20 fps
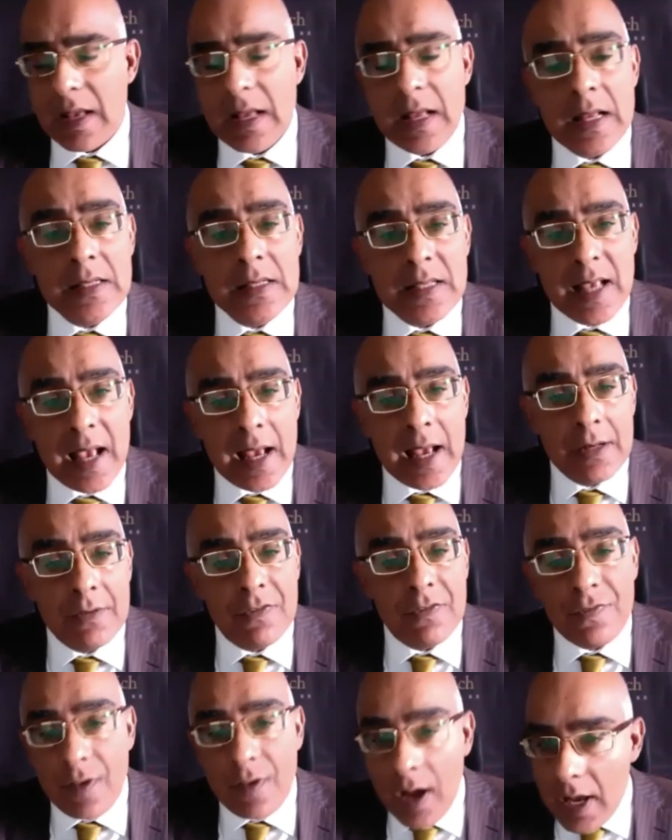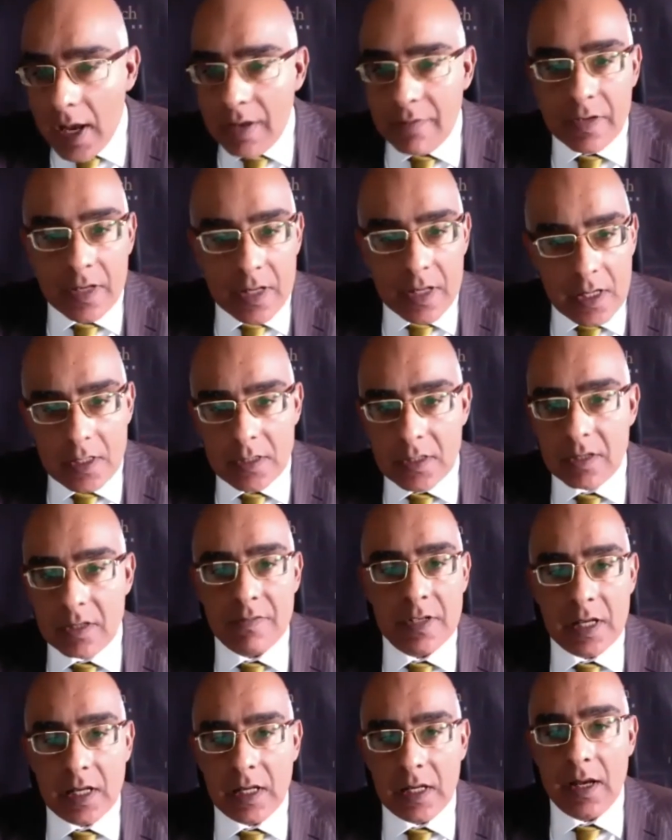It's had 5 years of
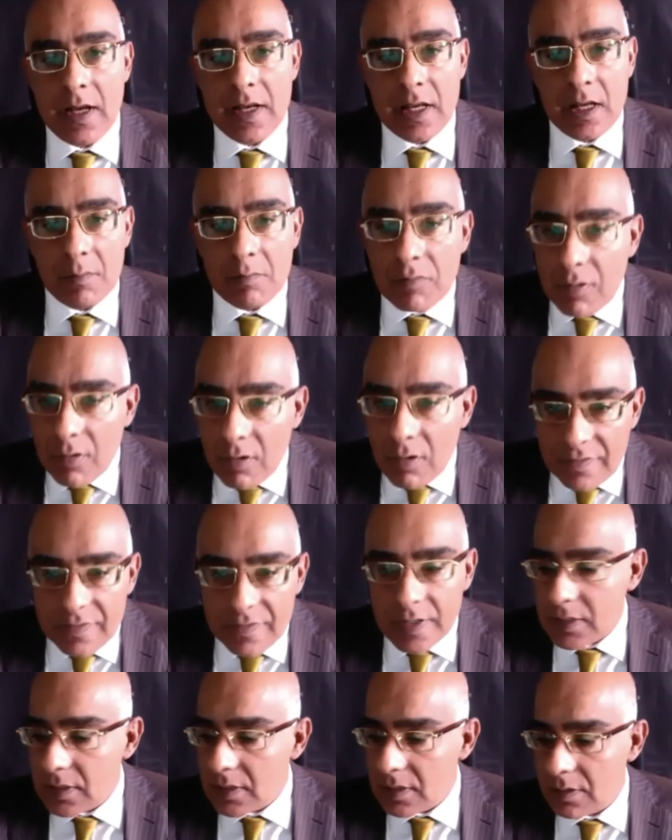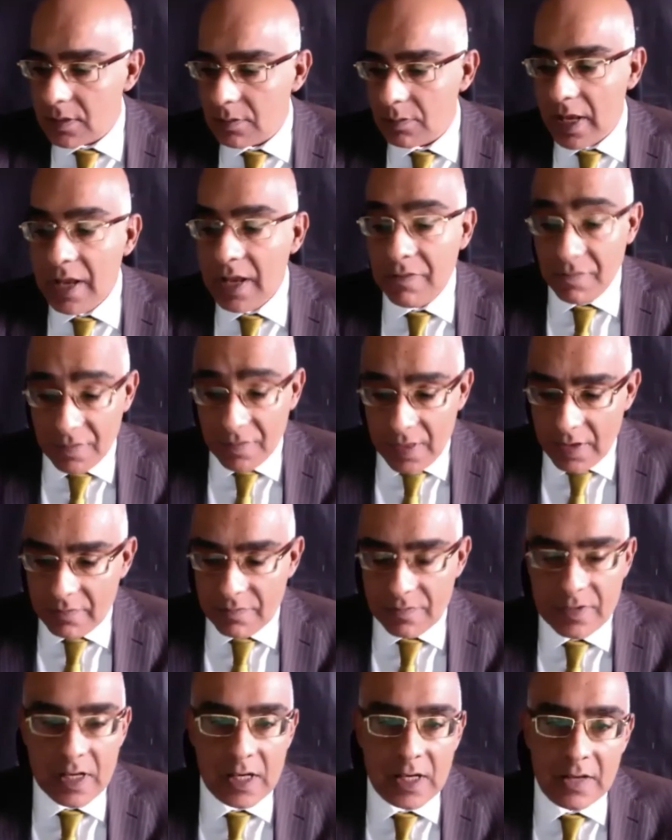declining profits, if
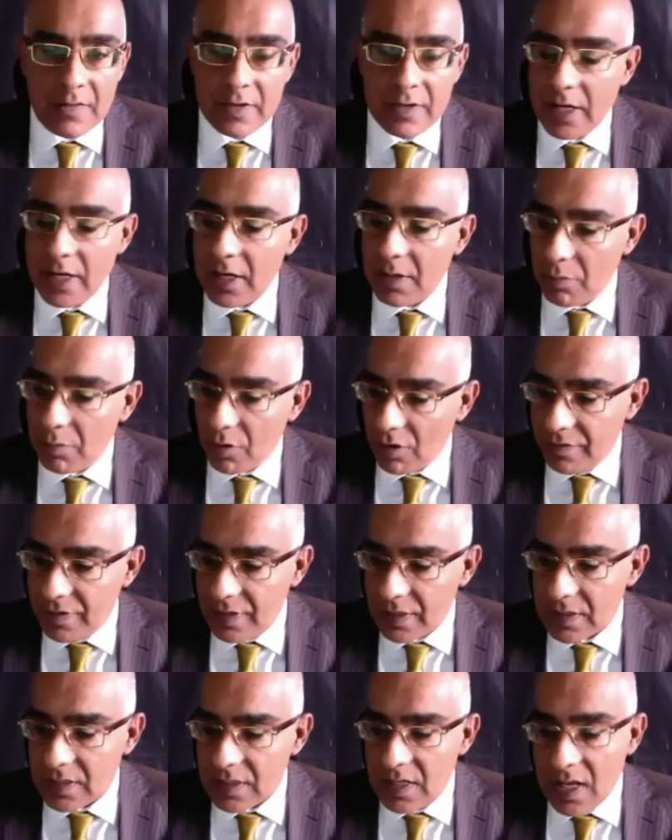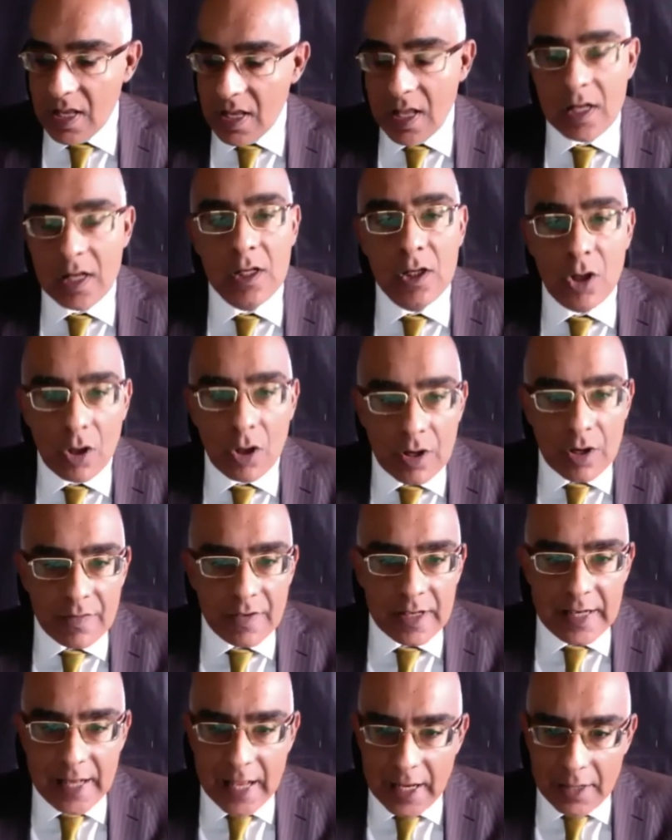they've delivered any profits. A lot of
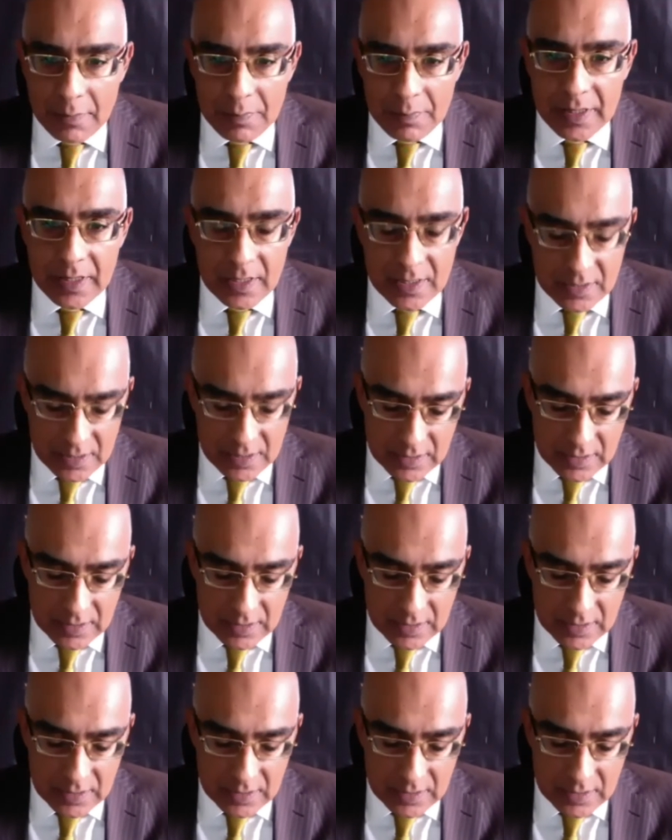unhappiness.